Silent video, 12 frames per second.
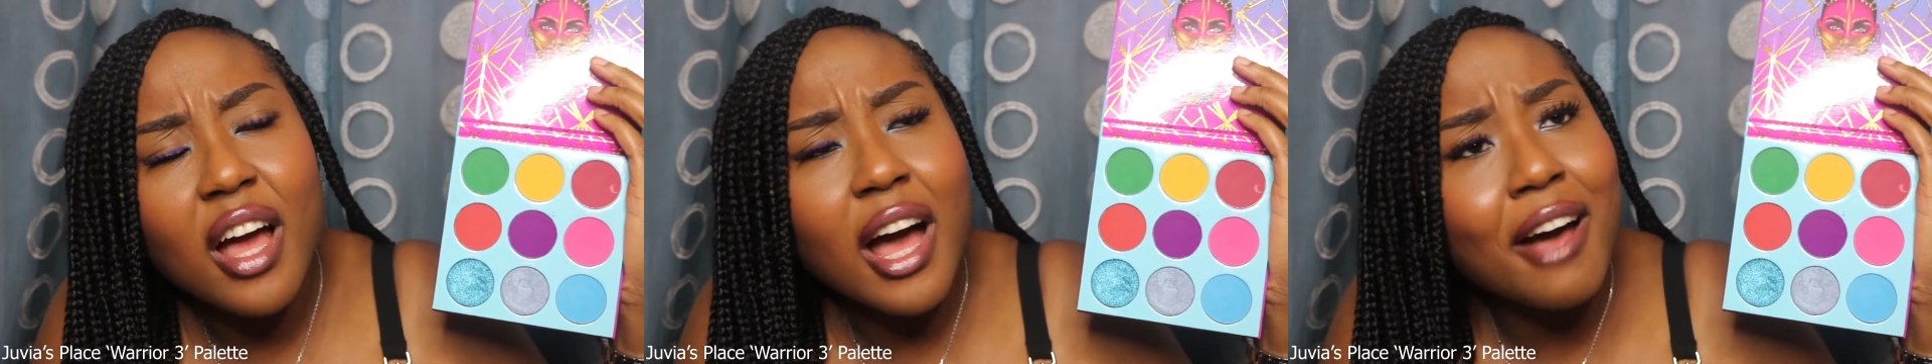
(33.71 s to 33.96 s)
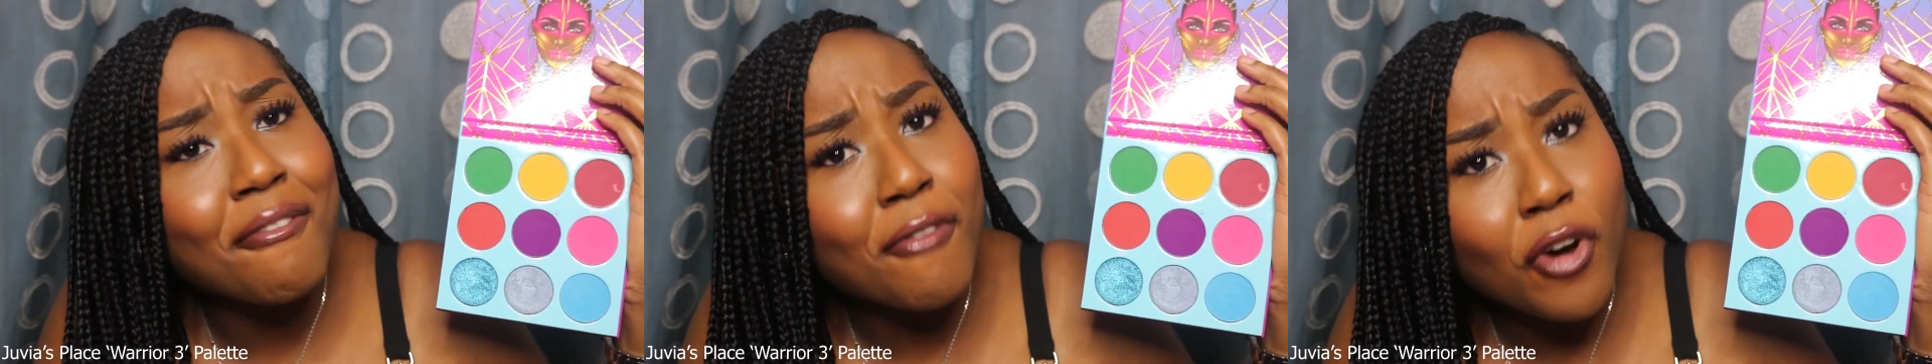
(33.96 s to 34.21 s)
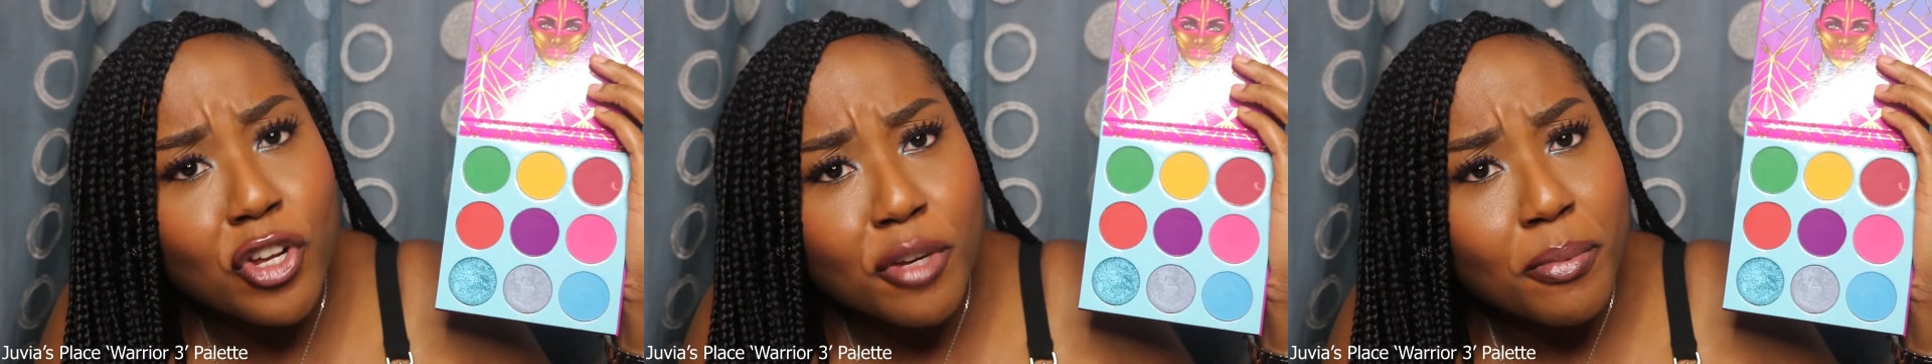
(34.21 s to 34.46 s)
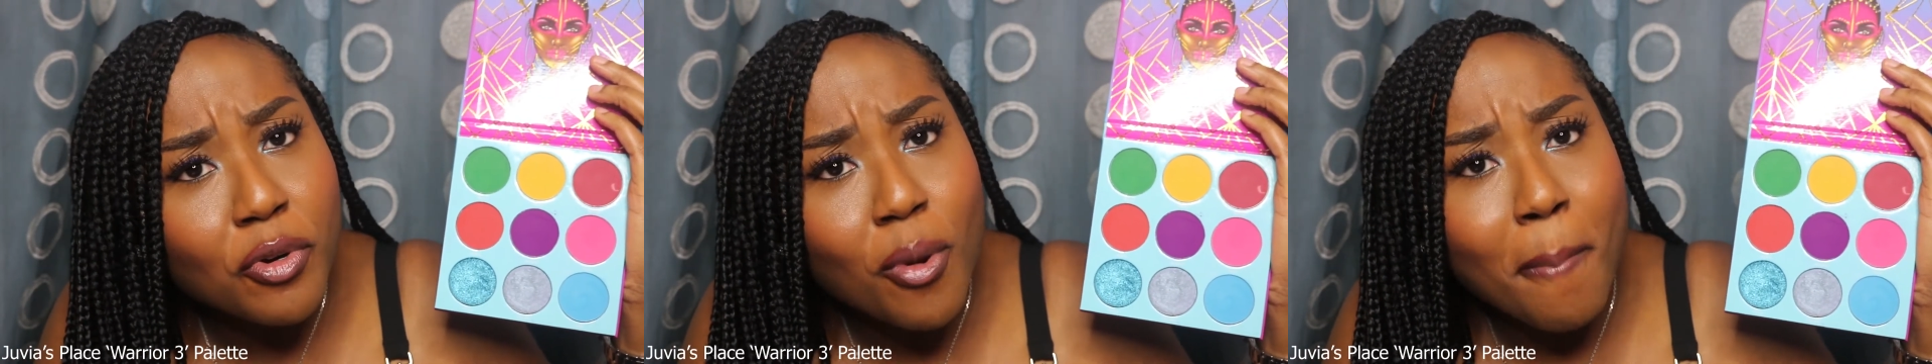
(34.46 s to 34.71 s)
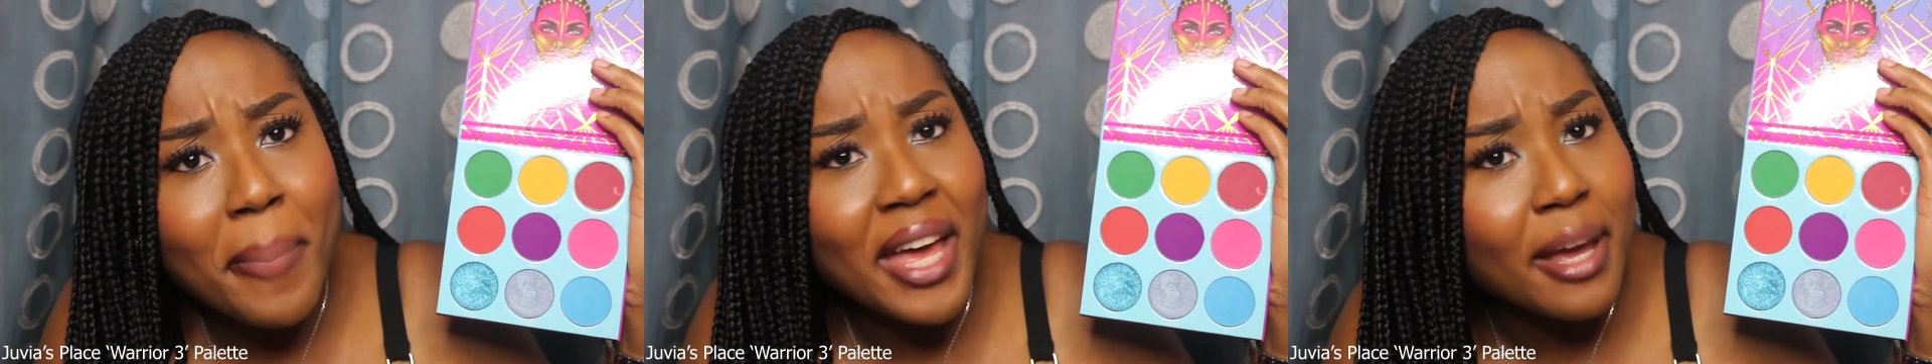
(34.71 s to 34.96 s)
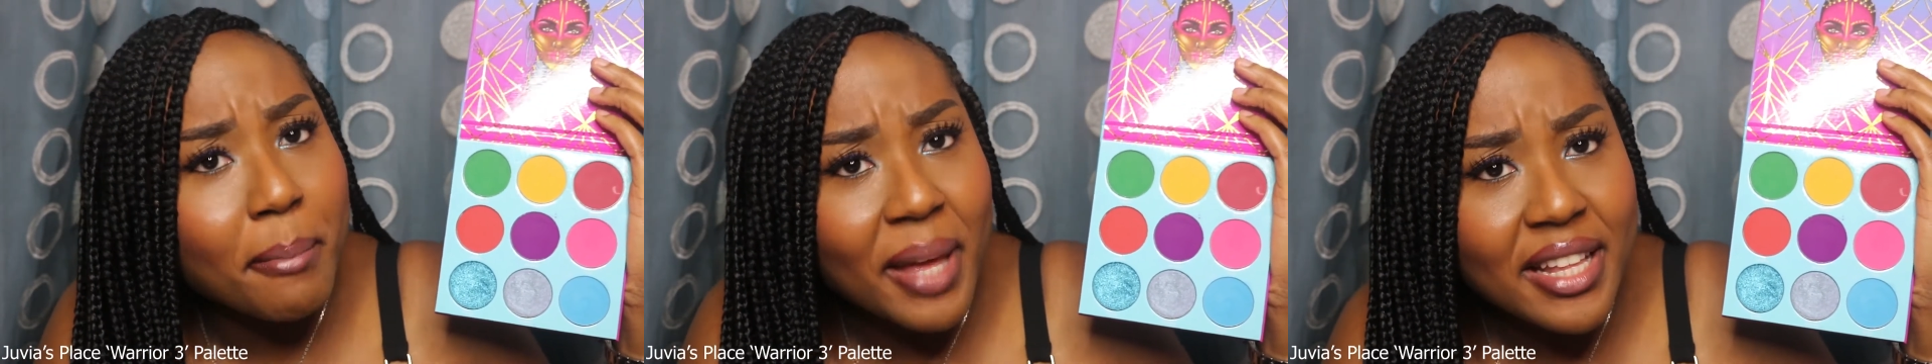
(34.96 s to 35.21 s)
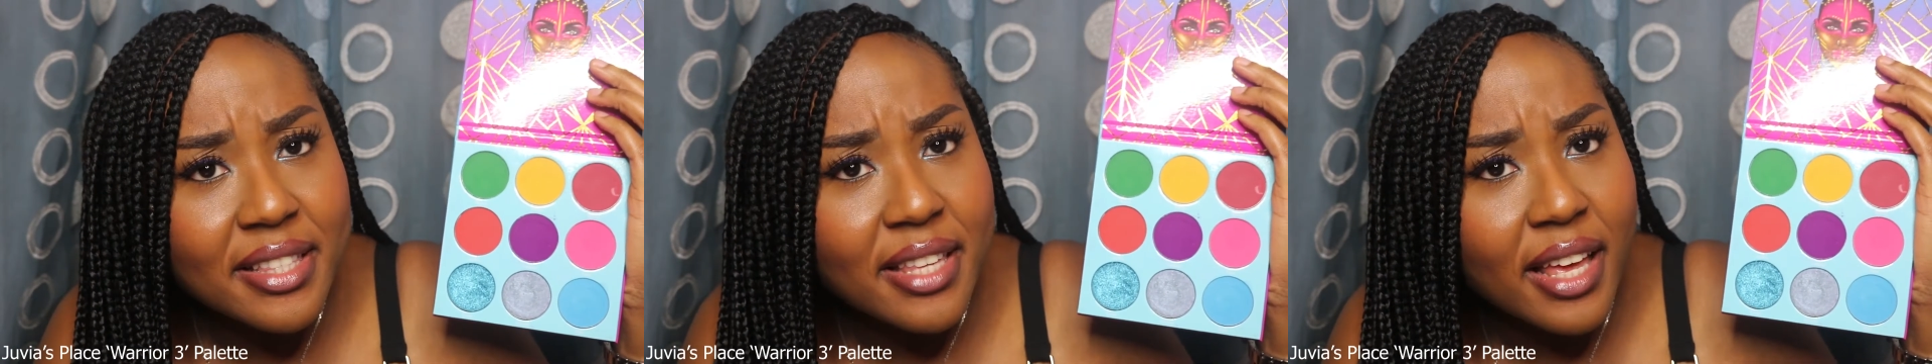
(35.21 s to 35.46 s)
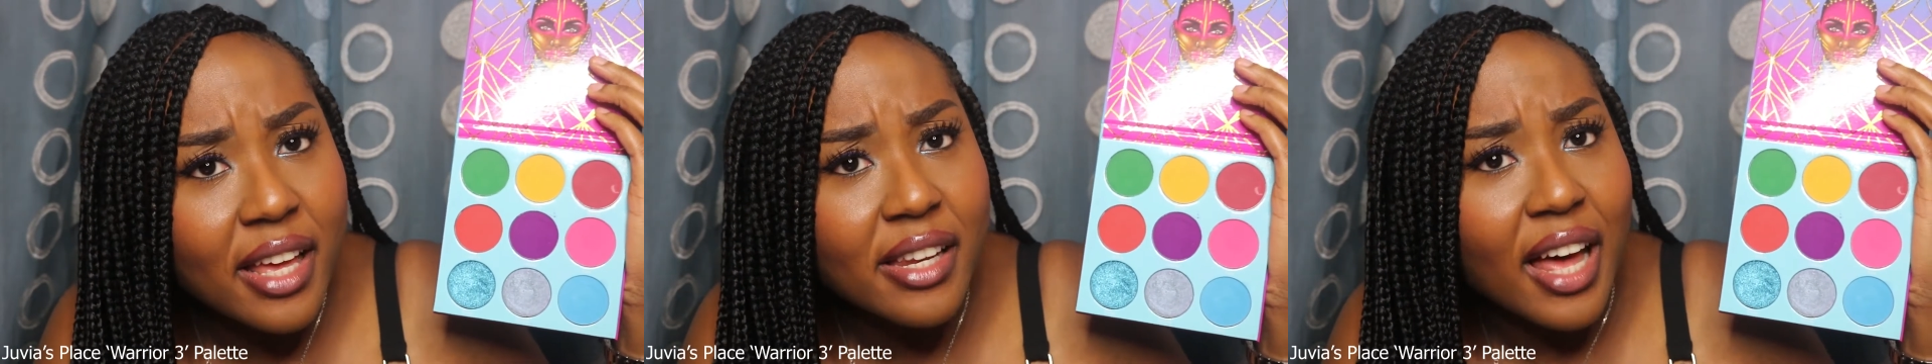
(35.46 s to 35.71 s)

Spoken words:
affordable, pigmented,